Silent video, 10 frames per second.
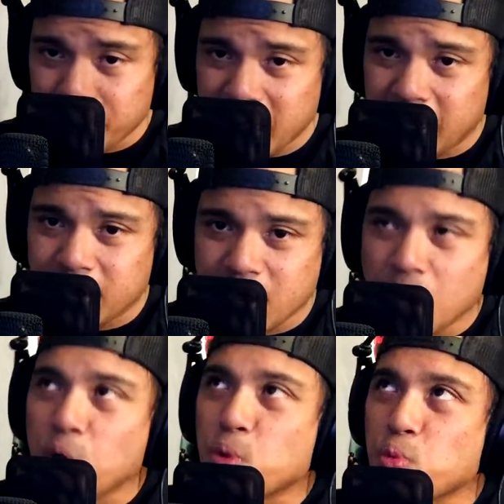man.
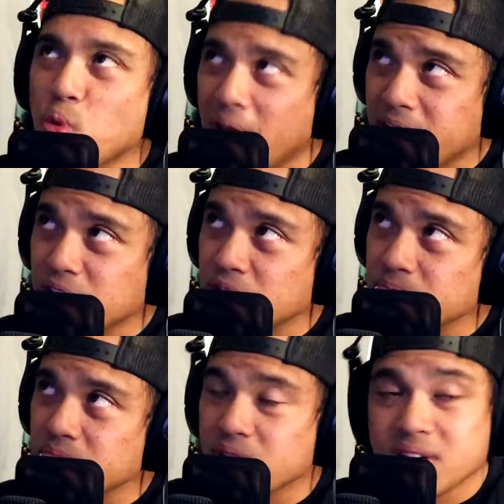
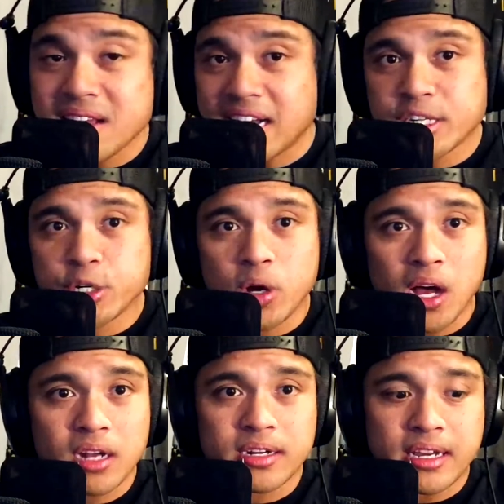Random national
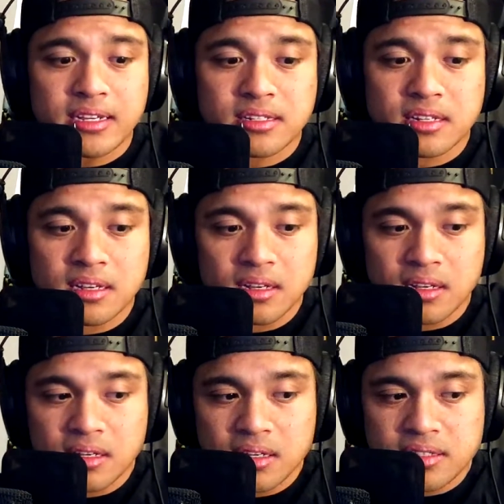holidays.
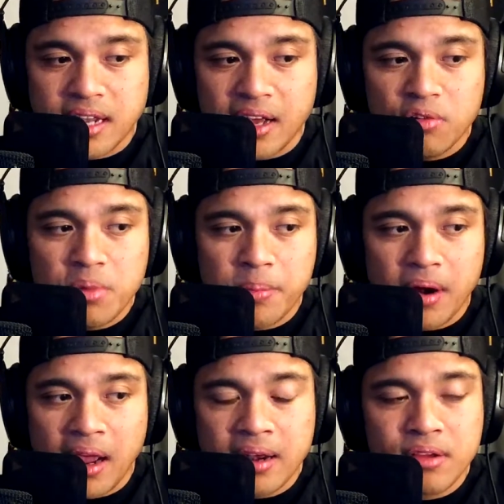It's like, I don't
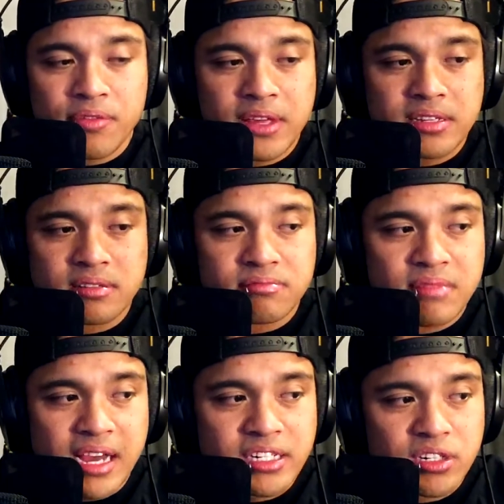remember any of these
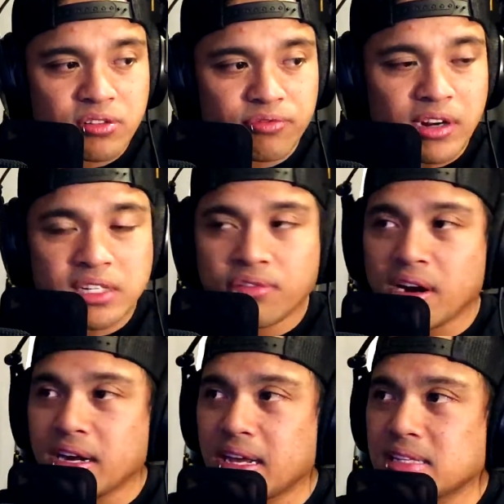national French
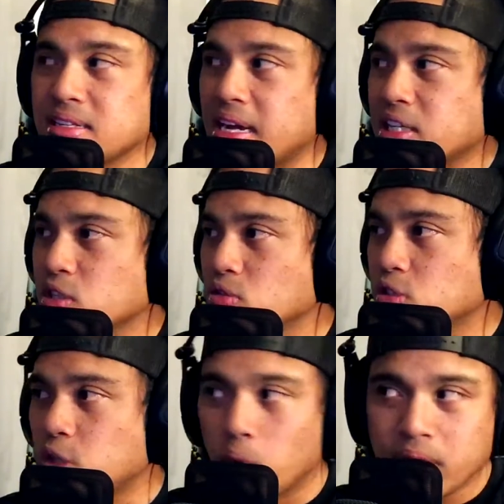fry days, national
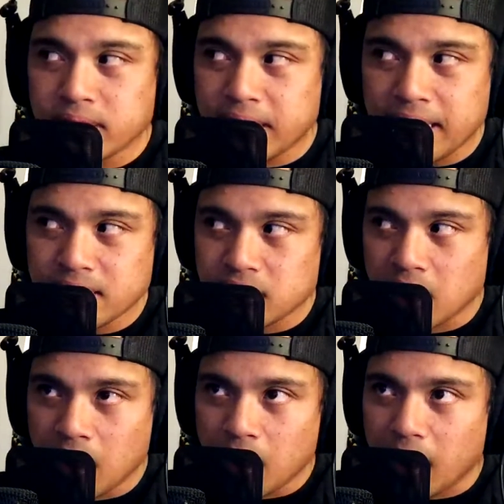donut days.
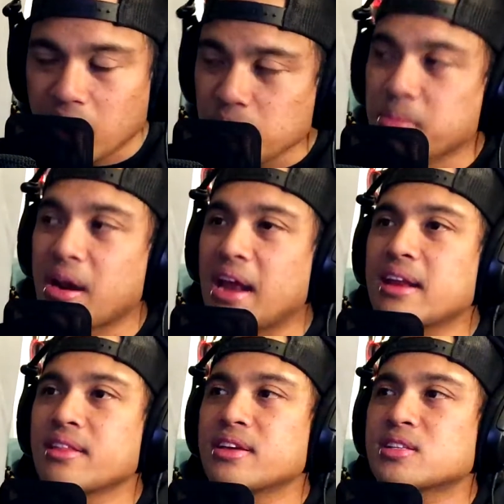I don't remember
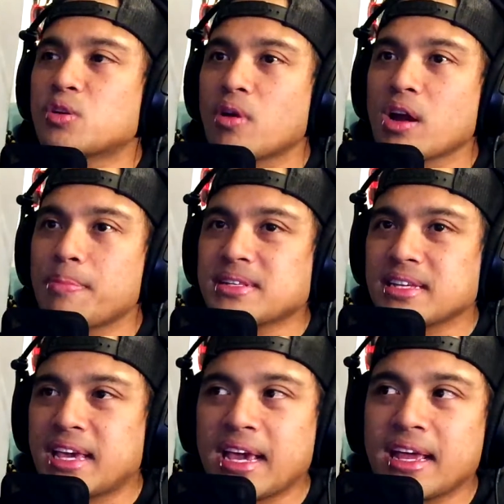any of this growing up as
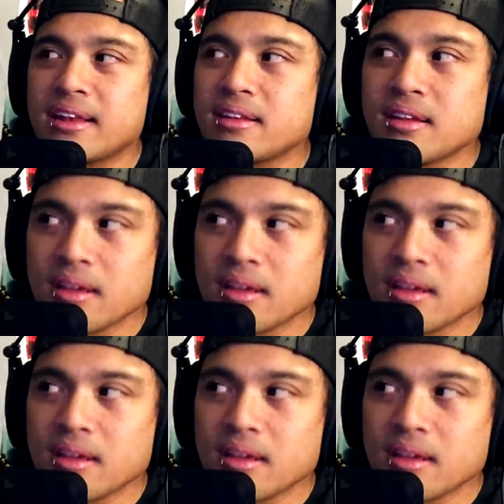a kid